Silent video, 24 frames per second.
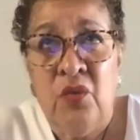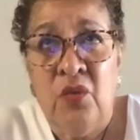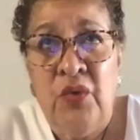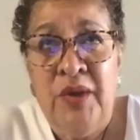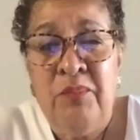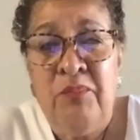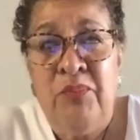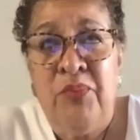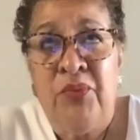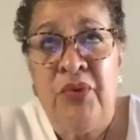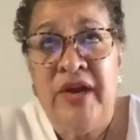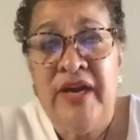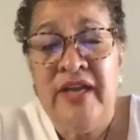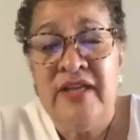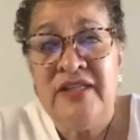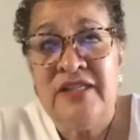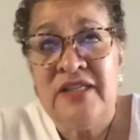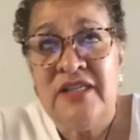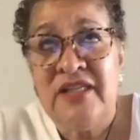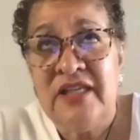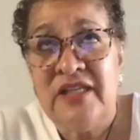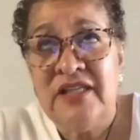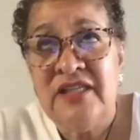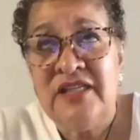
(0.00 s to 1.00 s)
bring
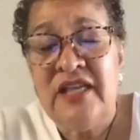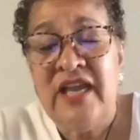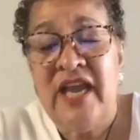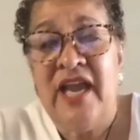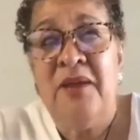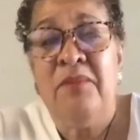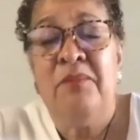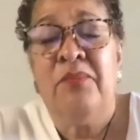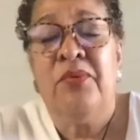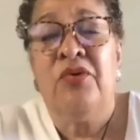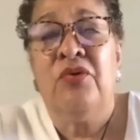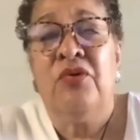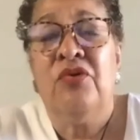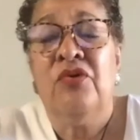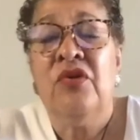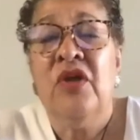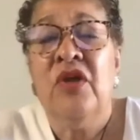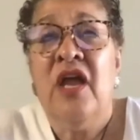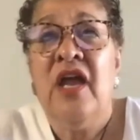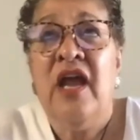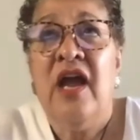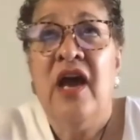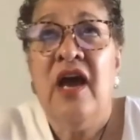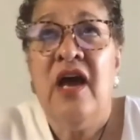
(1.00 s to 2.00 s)
to the table
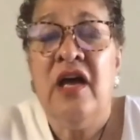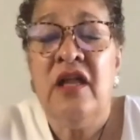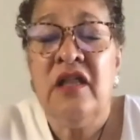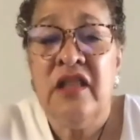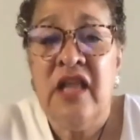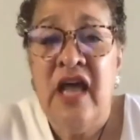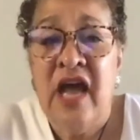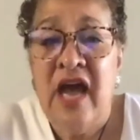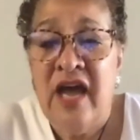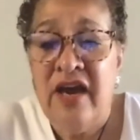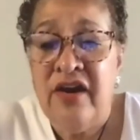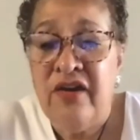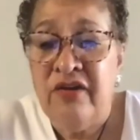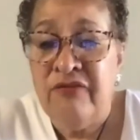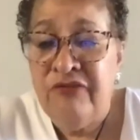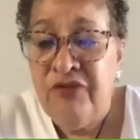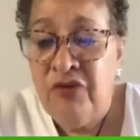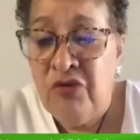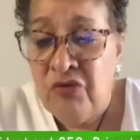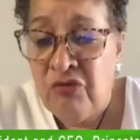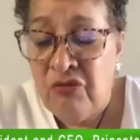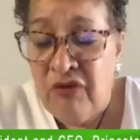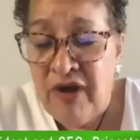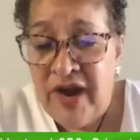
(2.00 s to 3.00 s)
a lot of
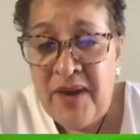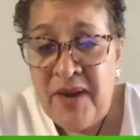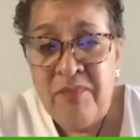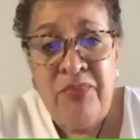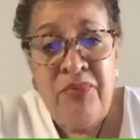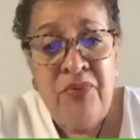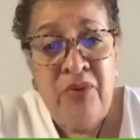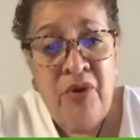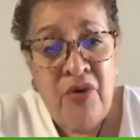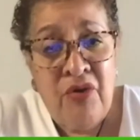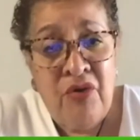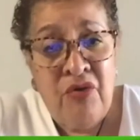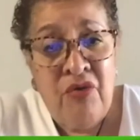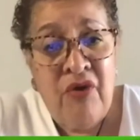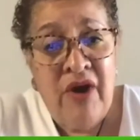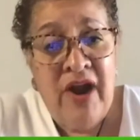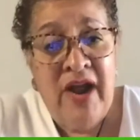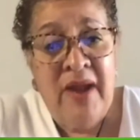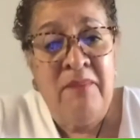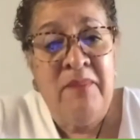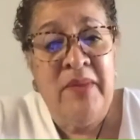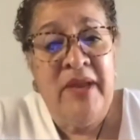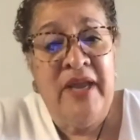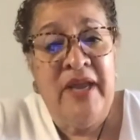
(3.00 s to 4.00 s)
great
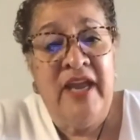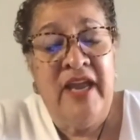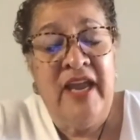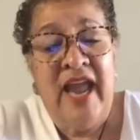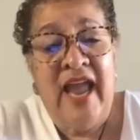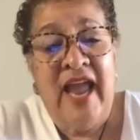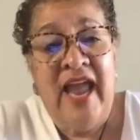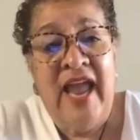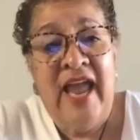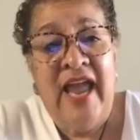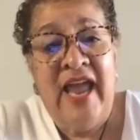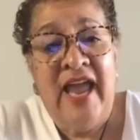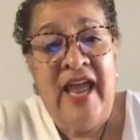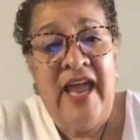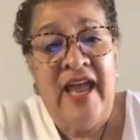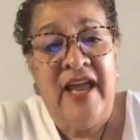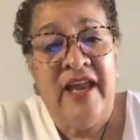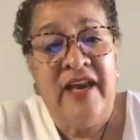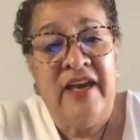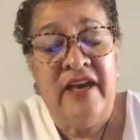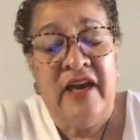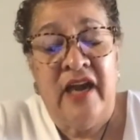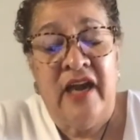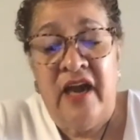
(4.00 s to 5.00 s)
programming
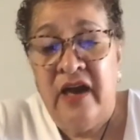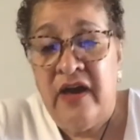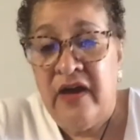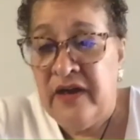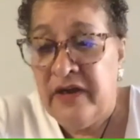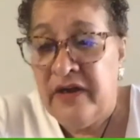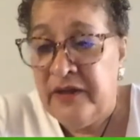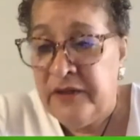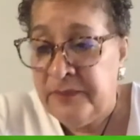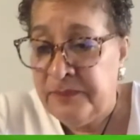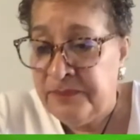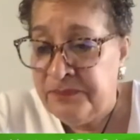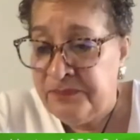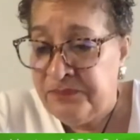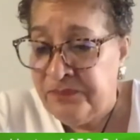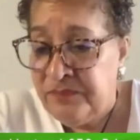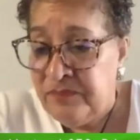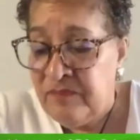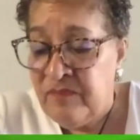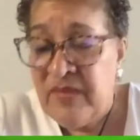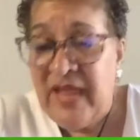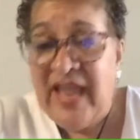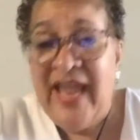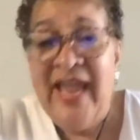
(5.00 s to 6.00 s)
and
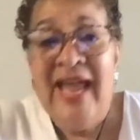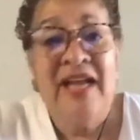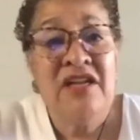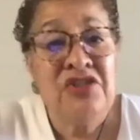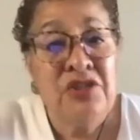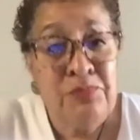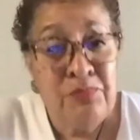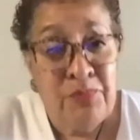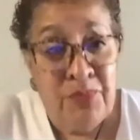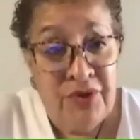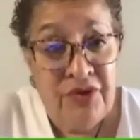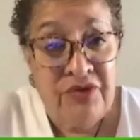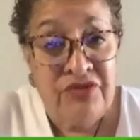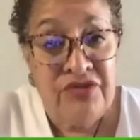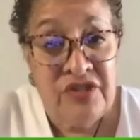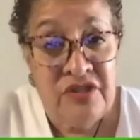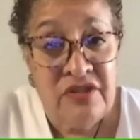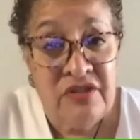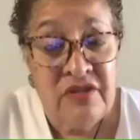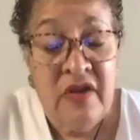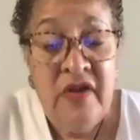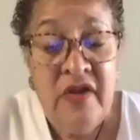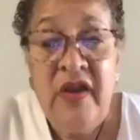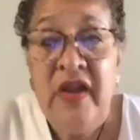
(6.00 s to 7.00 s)

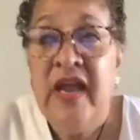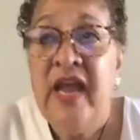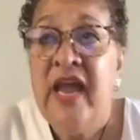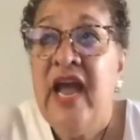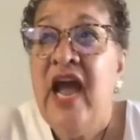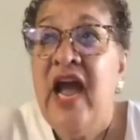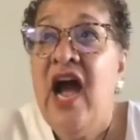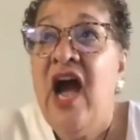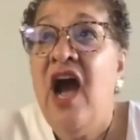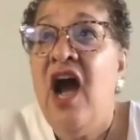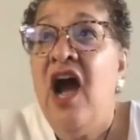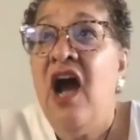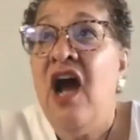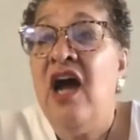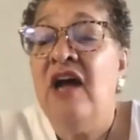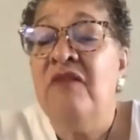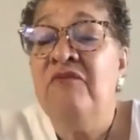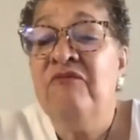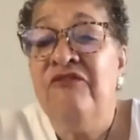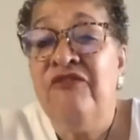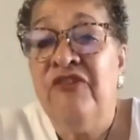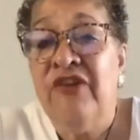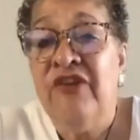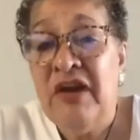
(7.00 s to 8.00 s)
experts
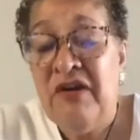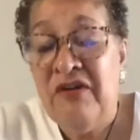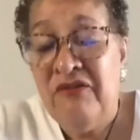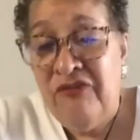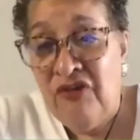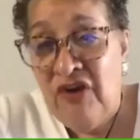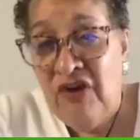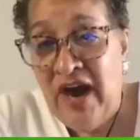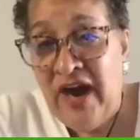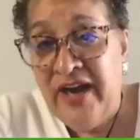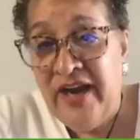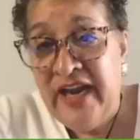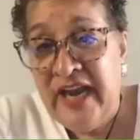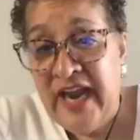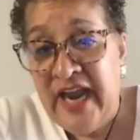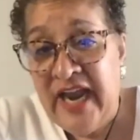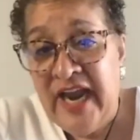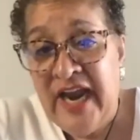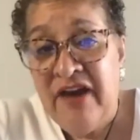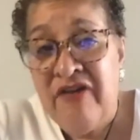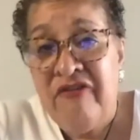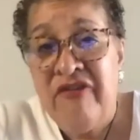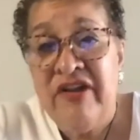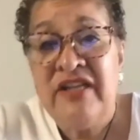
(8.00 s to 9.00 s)
on variety of
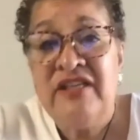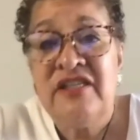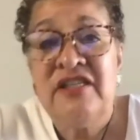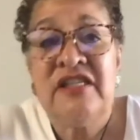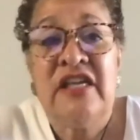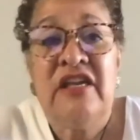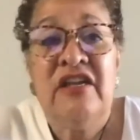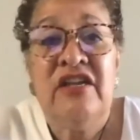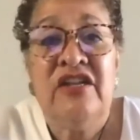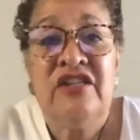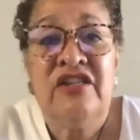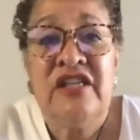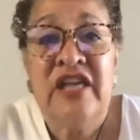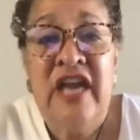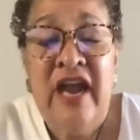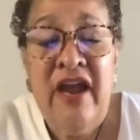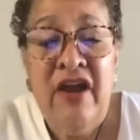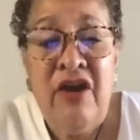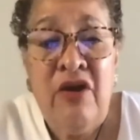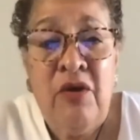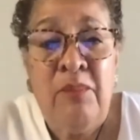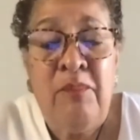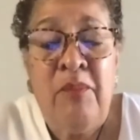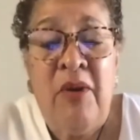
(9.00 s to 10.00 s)
areas to
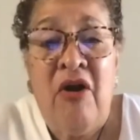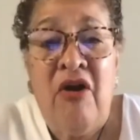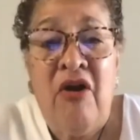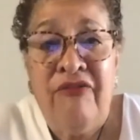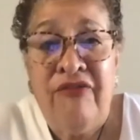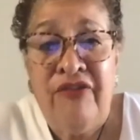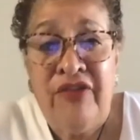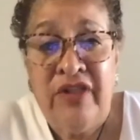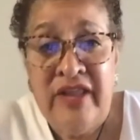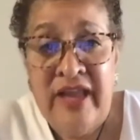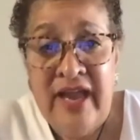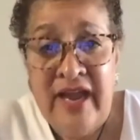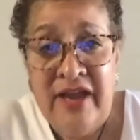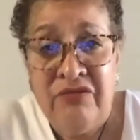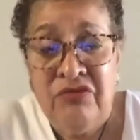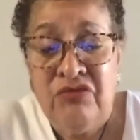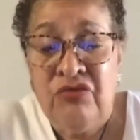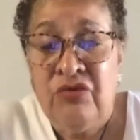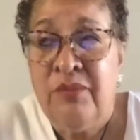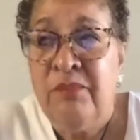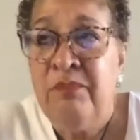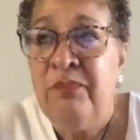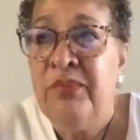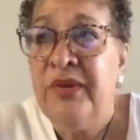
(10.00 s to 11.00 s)
help
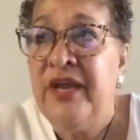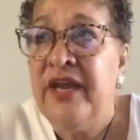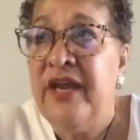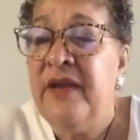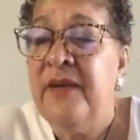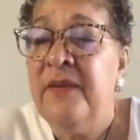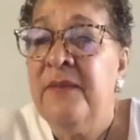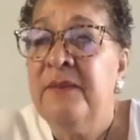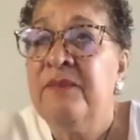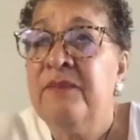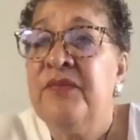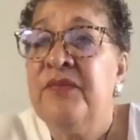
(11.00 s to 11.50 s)
philanthropy